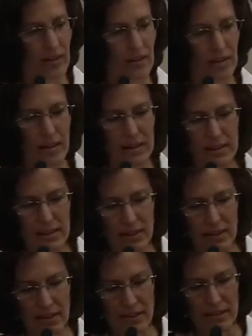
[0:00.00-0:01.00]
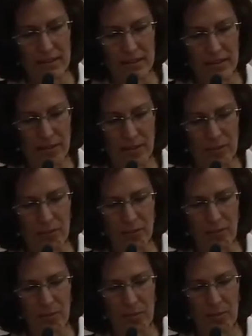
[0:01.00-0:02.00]
The next thing is
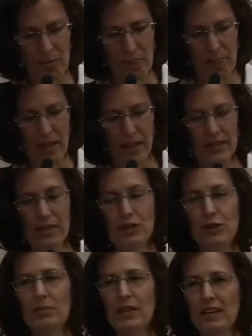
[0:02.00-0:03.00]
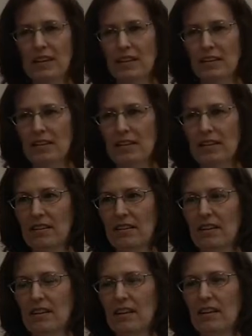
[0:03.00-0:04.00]
the deep thinking.
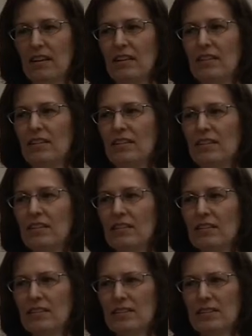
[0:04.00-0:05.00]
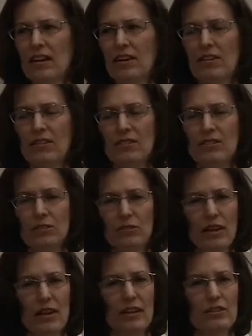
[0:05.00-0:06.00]
This is on our
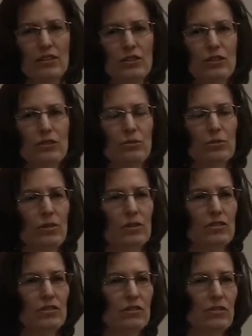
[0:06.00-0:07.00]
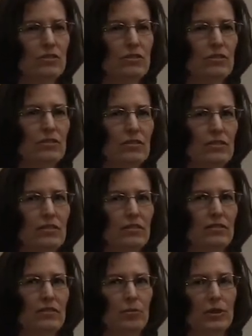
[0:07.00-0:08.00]
survey last year. This was what the students
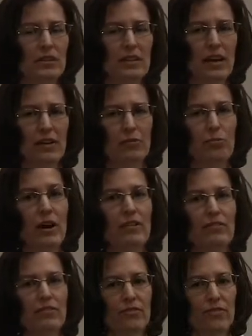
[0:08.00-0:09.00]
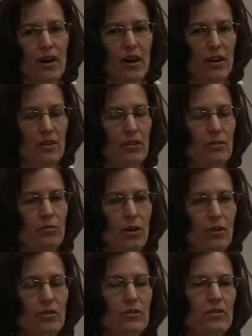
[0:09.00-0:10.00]
put down. By far the
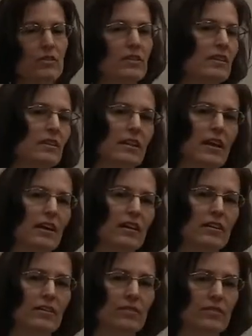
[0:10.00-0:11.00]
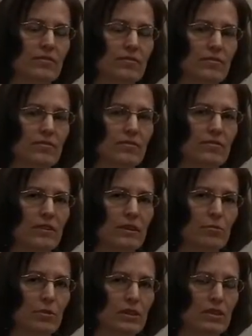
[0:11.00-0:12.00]
most that they
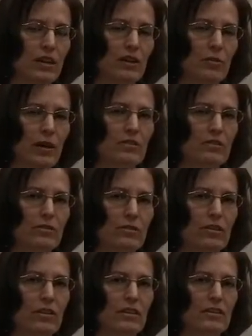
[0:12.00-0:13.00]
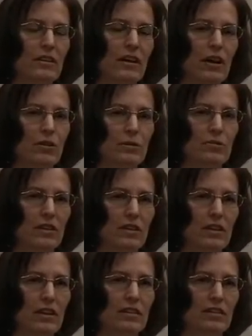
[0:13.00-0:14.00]
appreciated about the school is that it helps them to
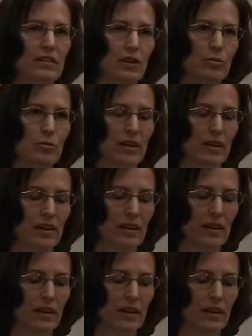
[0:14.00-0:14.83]
think deeply.